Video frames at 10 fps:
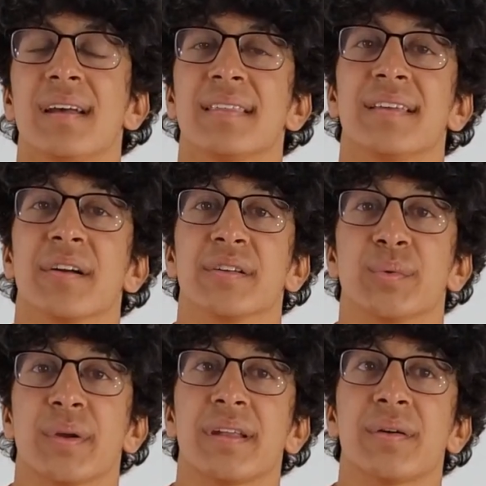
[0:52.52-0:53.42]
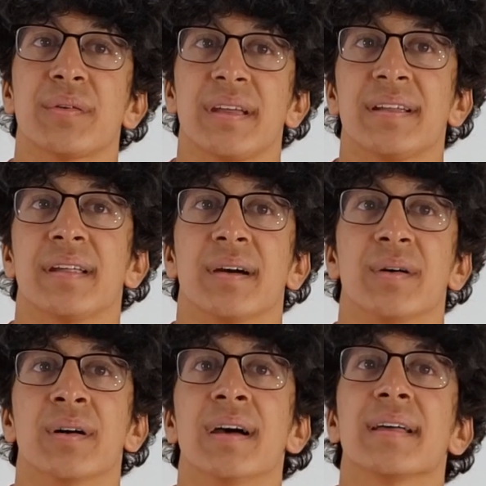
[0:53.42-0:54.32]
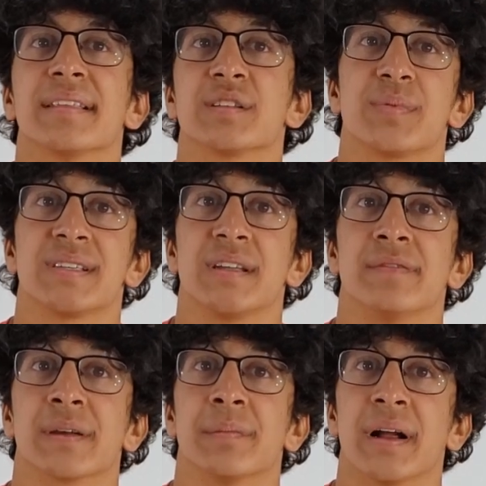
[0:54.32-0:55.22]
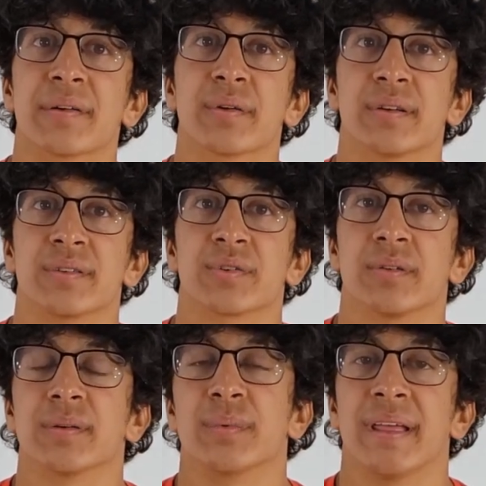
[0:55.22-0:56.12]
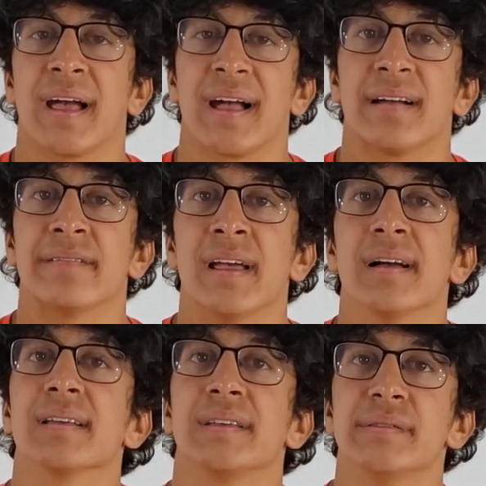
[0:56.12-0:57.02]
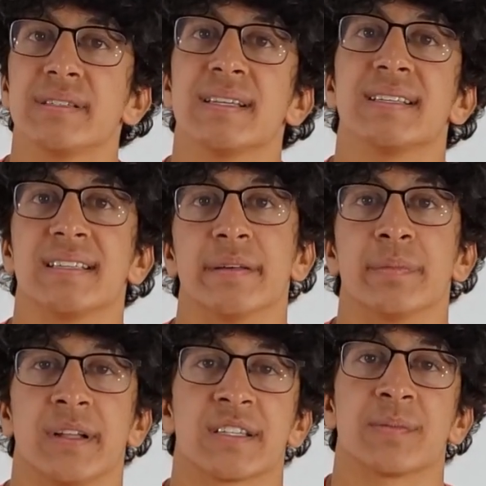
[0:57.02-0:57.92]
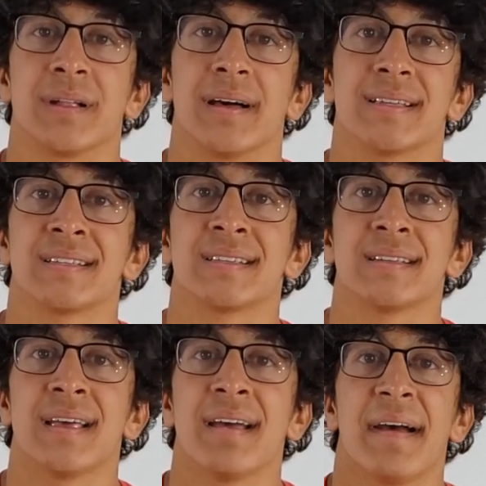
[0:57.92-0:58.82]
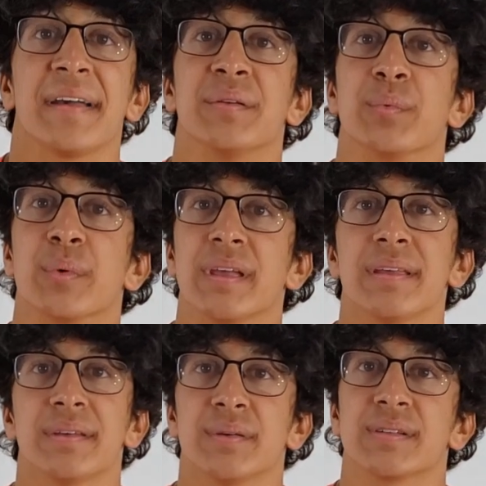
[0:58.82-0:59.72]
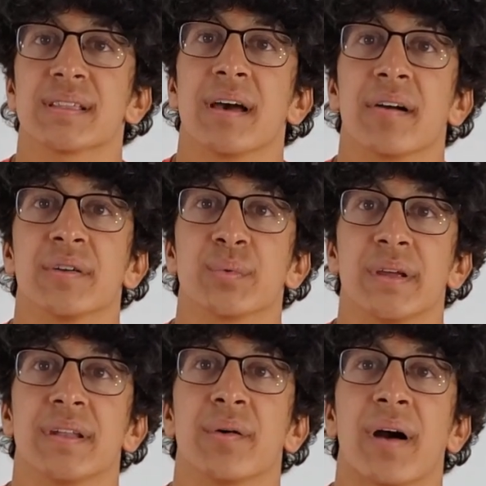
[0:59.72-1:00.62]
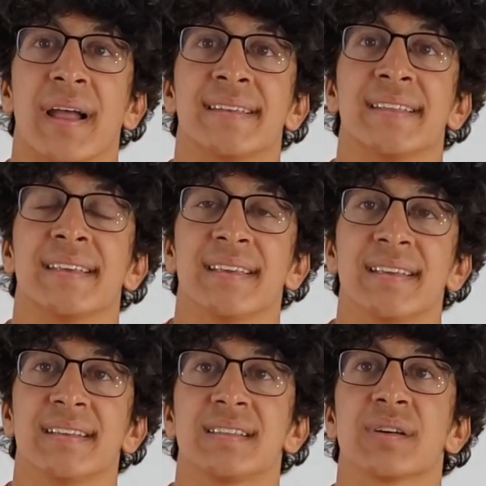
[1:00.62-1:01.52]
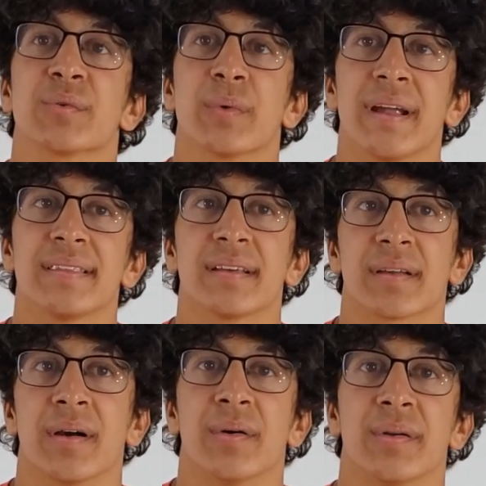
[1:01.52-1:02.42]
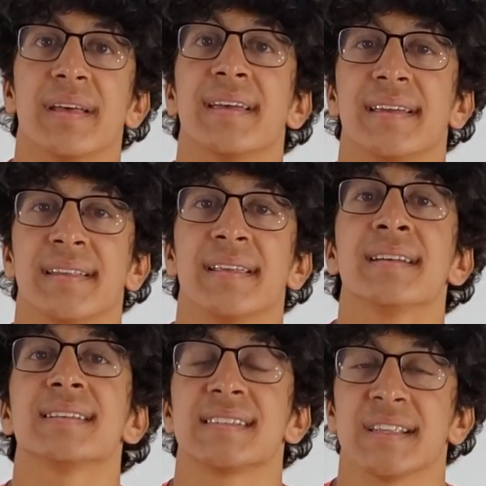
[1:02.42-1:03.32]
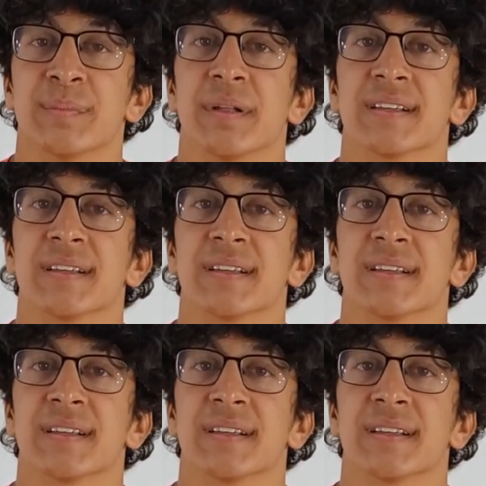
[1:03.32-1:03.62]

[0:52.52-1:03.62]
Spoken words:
The Arduino Nano, the specific microcontroller we have, uses C++, and we use the Arduino IDE to write the code in C++.